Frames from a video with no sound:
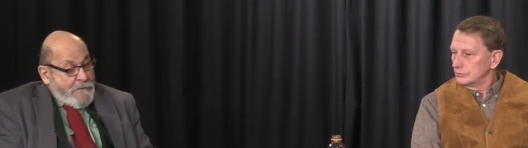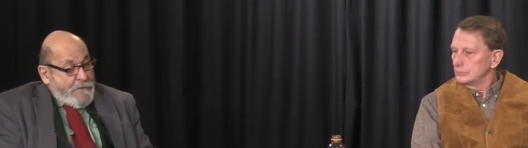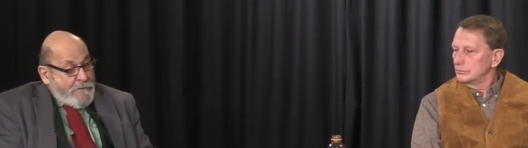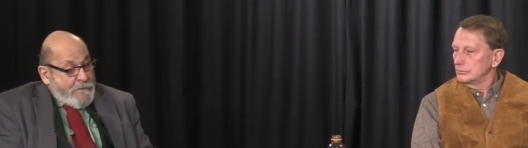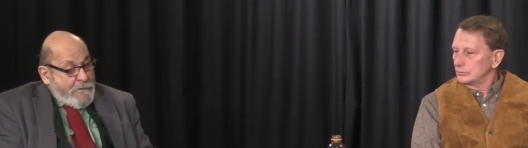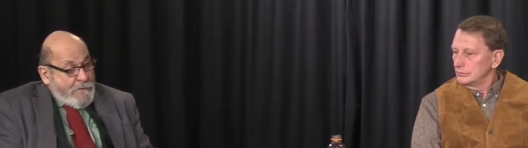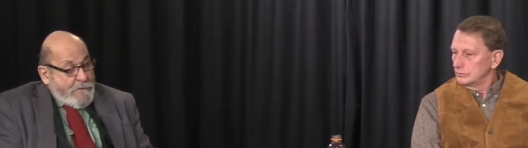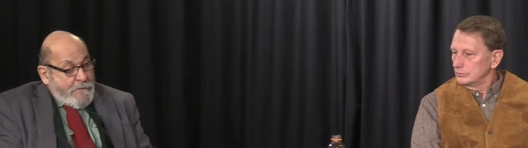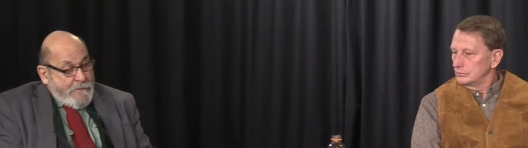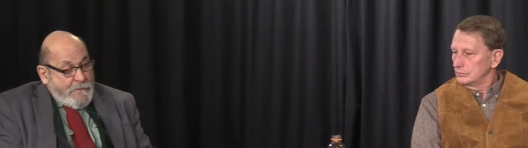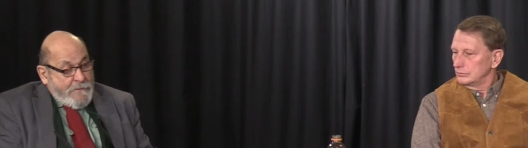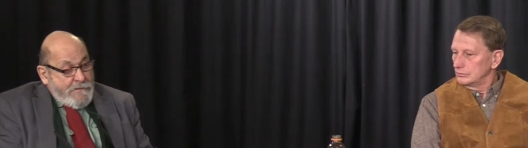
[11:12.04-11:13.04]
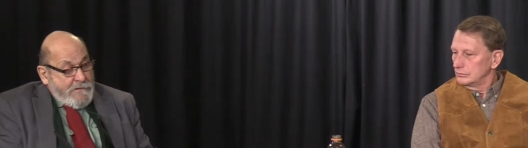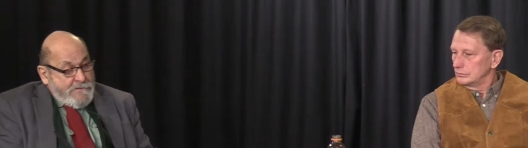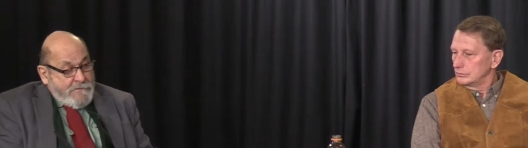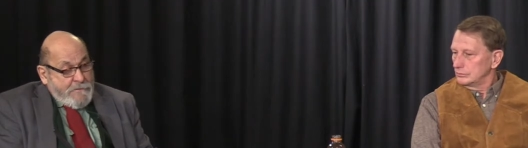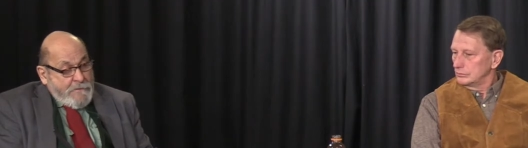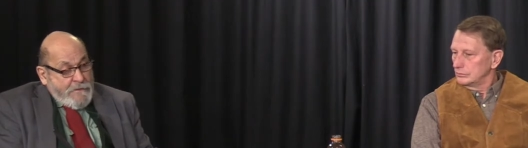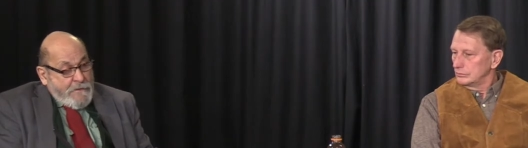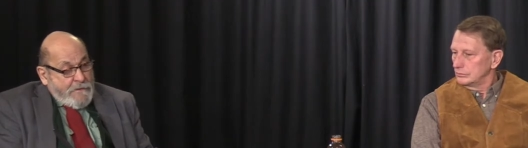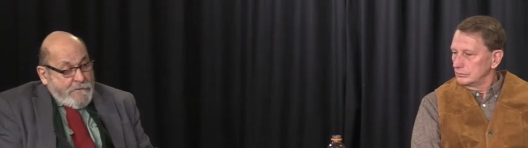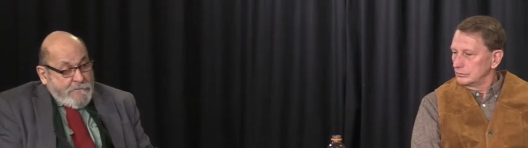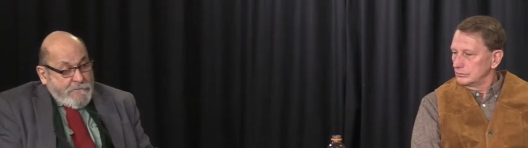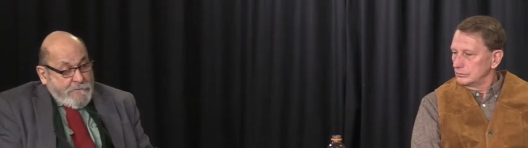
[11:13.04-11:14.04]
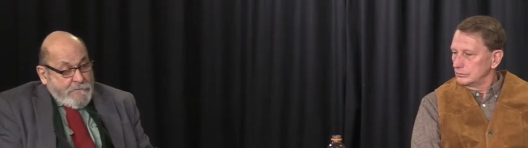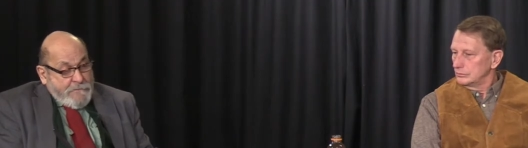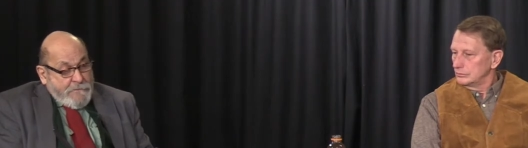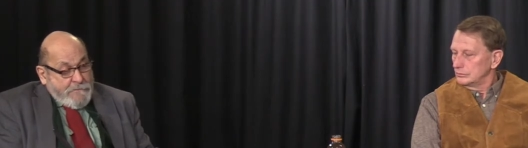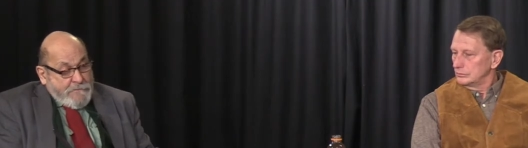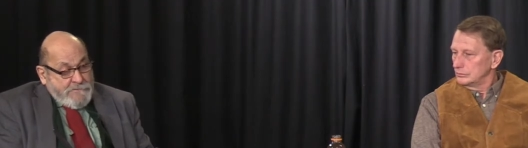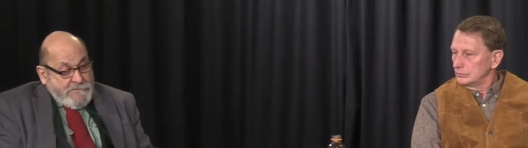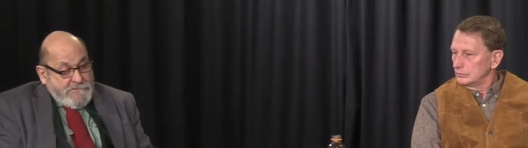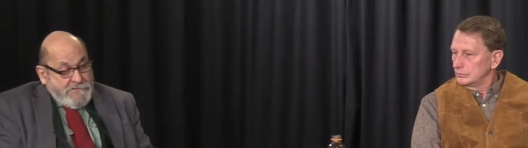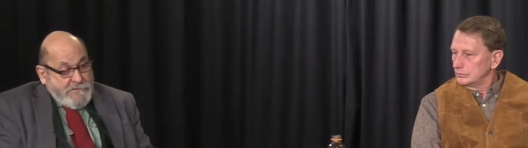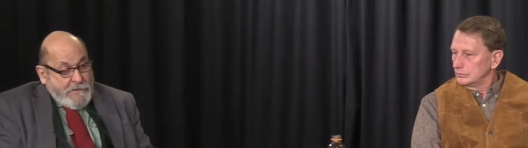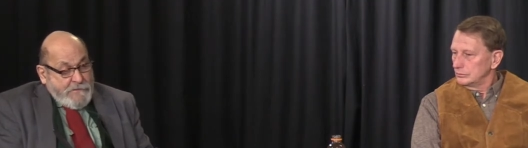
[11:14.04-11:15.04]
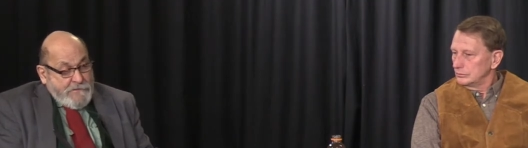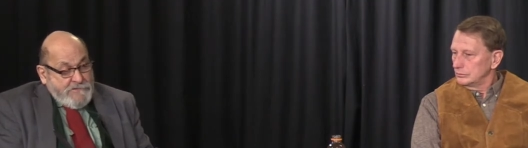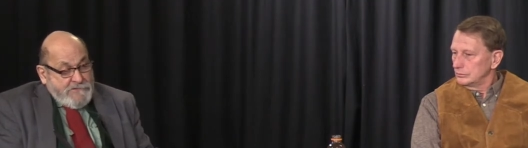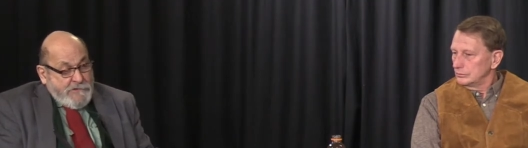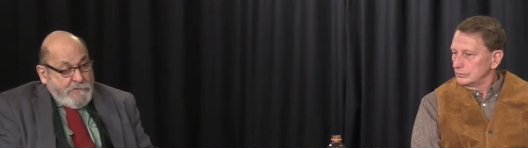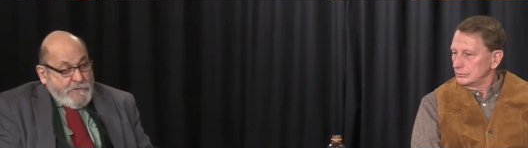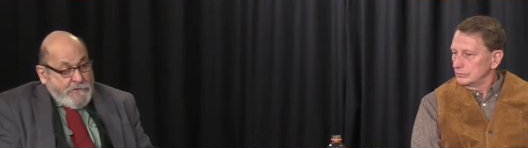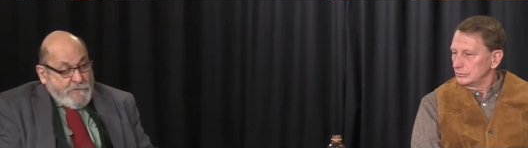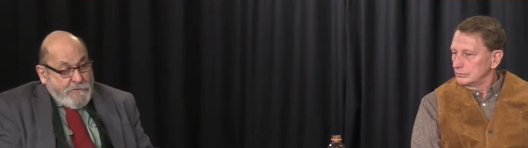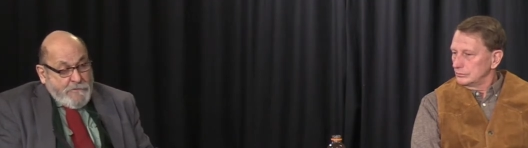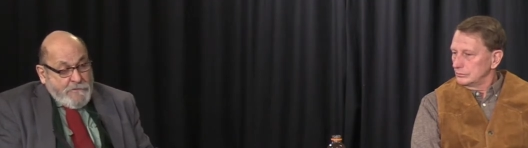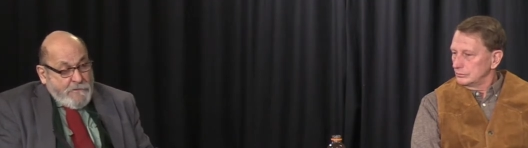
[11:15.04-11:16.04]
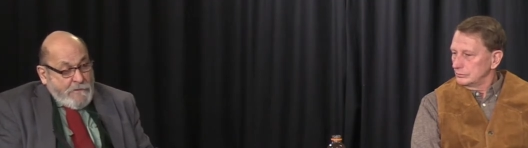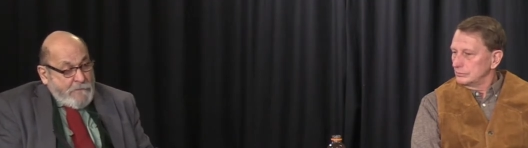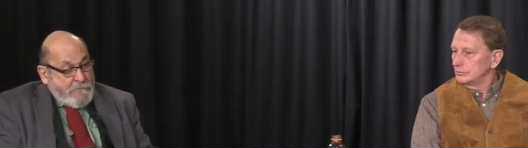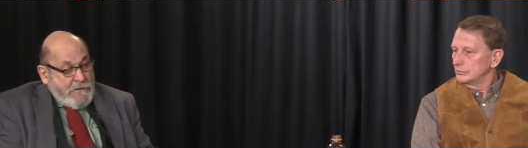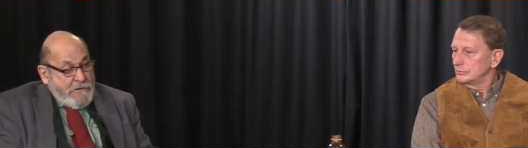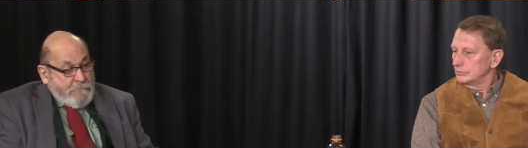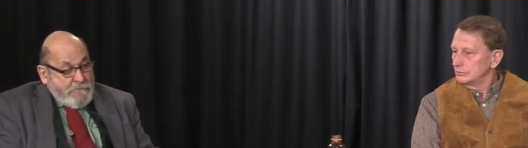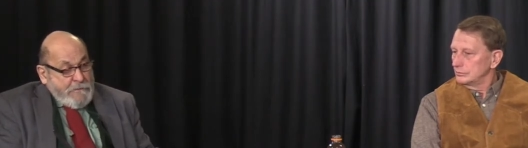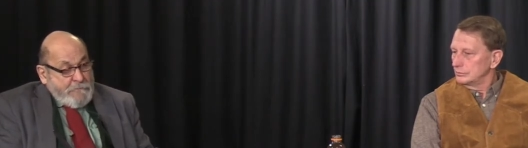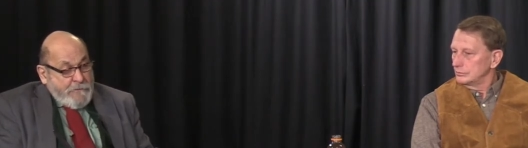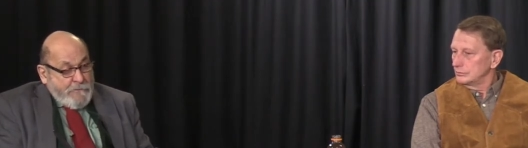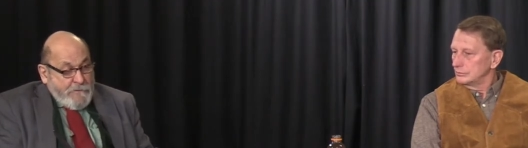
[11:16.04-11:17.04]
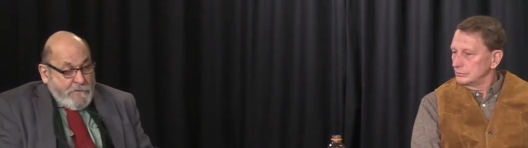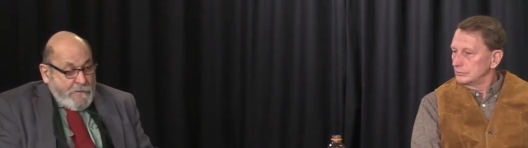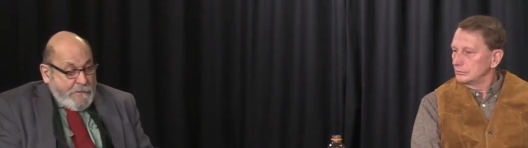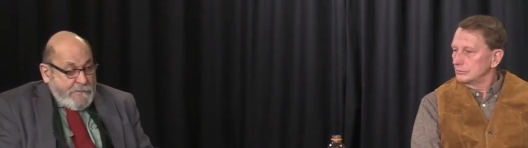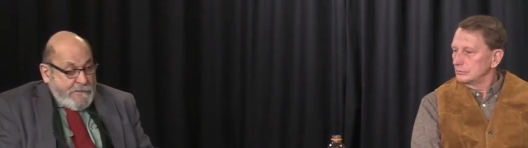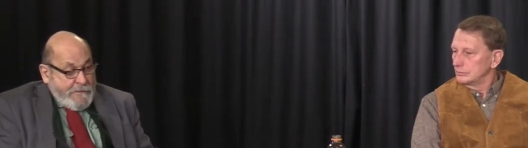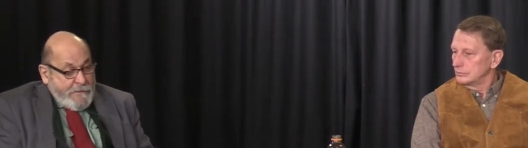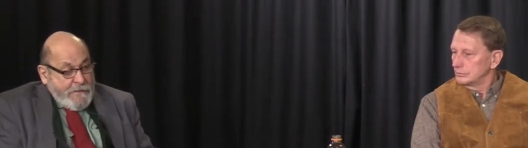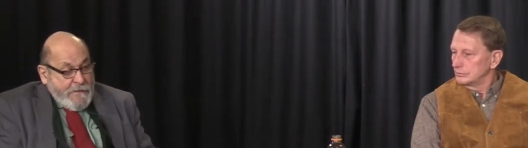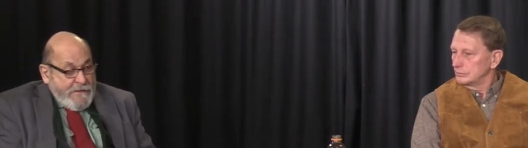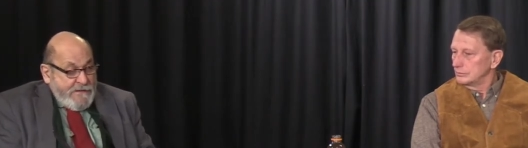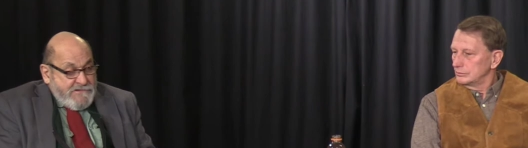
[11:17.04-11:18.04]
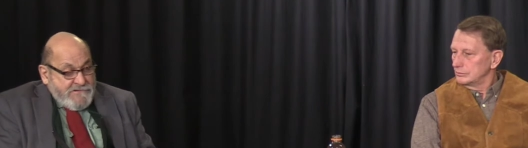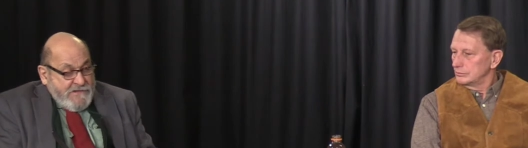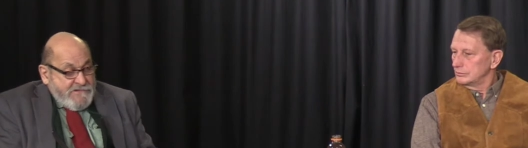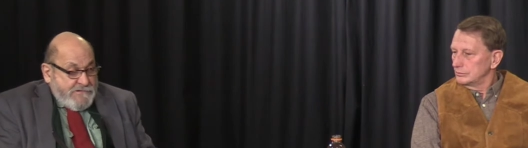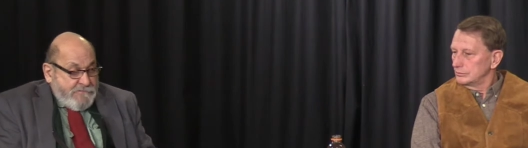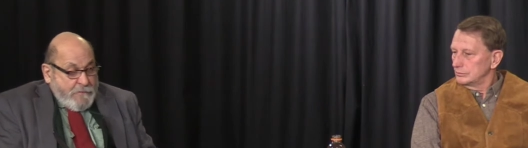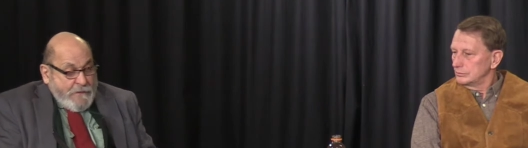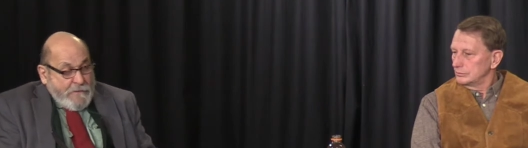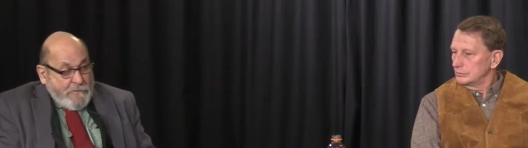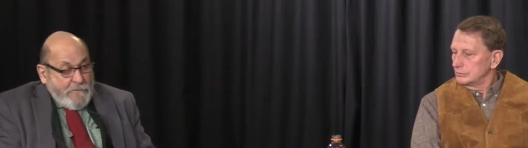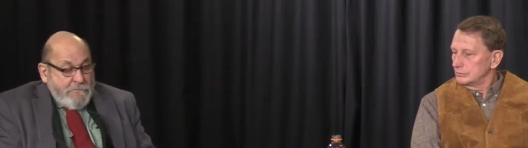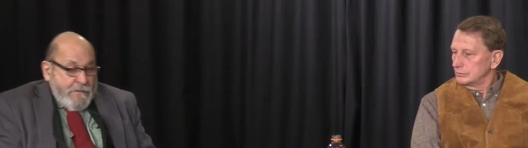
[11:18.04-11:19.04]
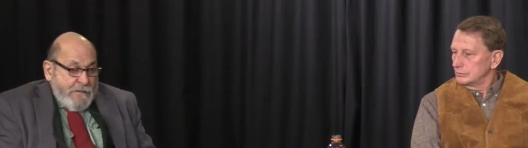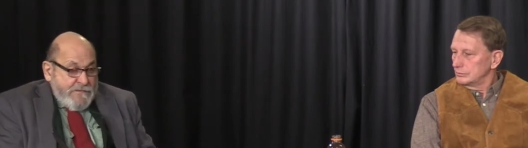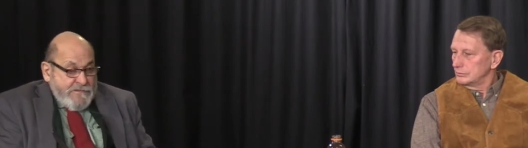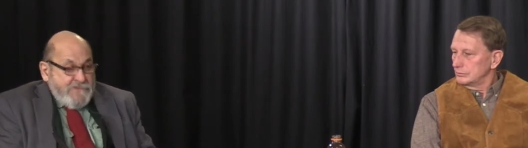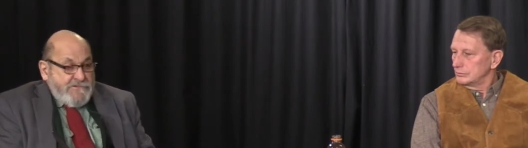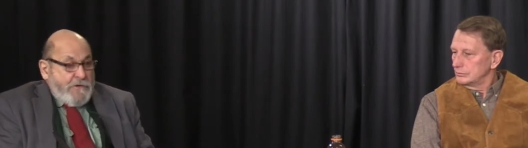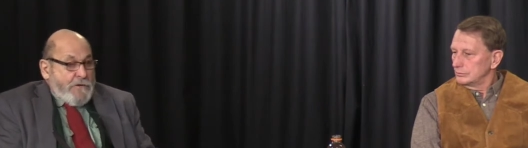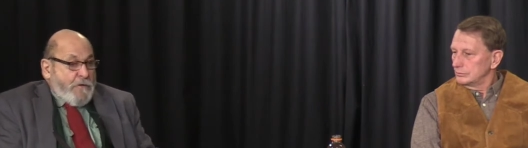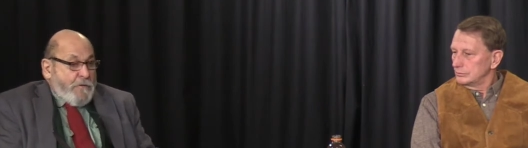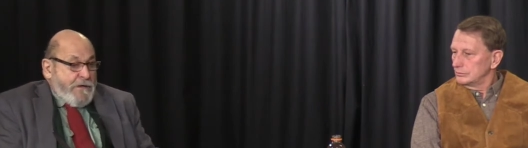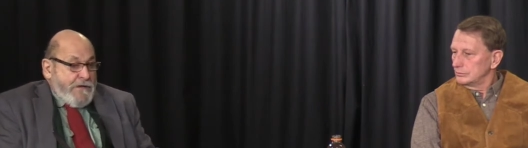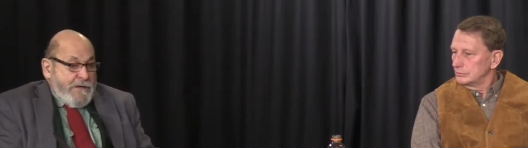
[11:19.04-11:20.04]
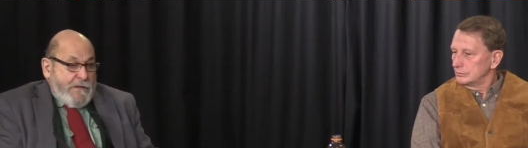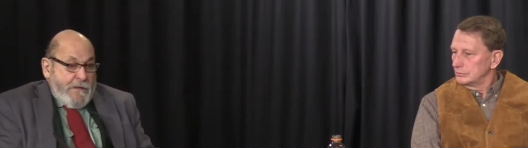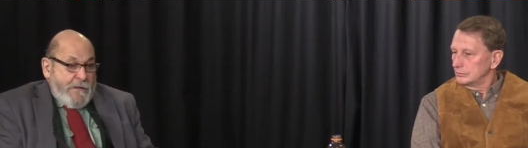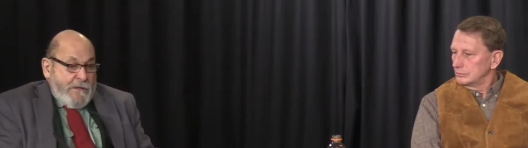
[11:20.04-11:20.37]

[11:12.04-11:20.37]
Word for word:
Speaker 1: Uh, it you're, you're just stuck in this cubicle and you're not meeting people and you're not getting a sense of how things are going.